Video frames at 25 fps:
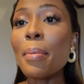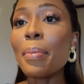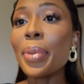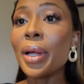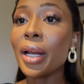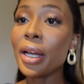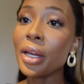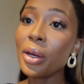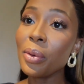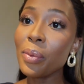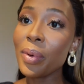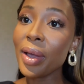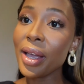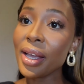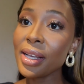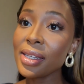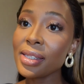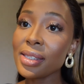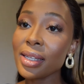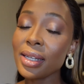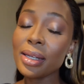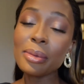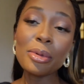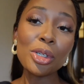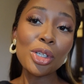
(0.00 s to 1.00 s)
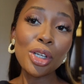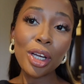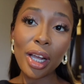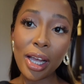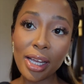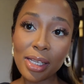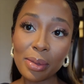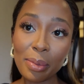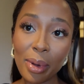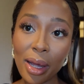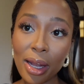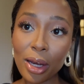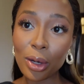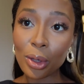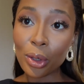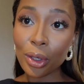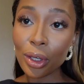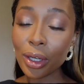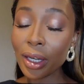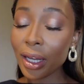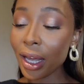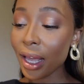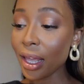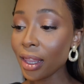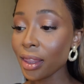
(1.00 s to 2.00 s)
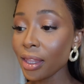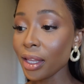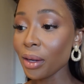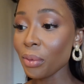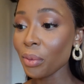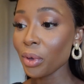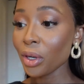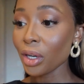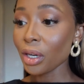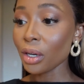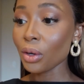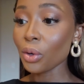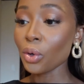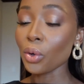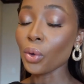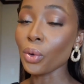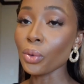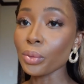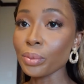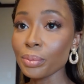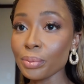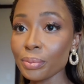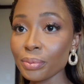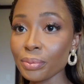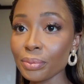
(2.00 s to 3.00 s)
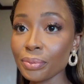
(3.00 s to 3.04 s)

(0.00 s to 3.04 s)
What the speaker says: But anyways, let me show you guys my look and then we're gonna go.